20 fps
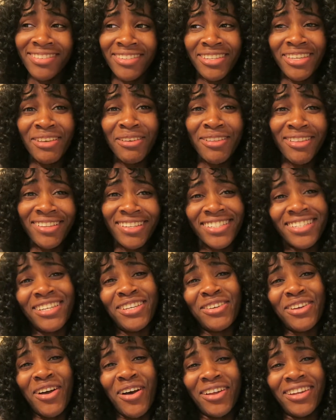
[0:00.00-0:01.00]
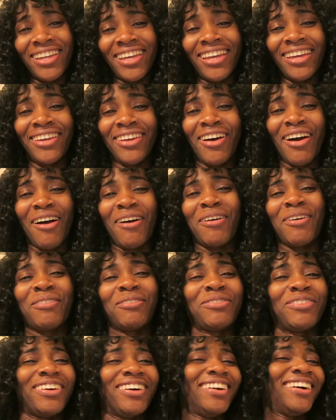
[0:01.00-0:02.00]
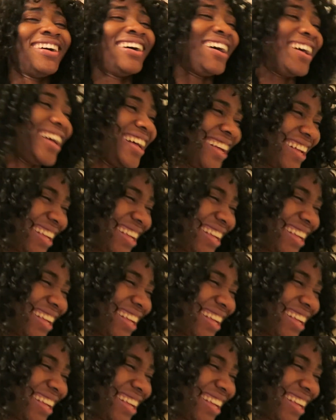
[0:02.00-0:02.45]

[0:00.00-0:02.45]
See, let's say you got laid off. Oh,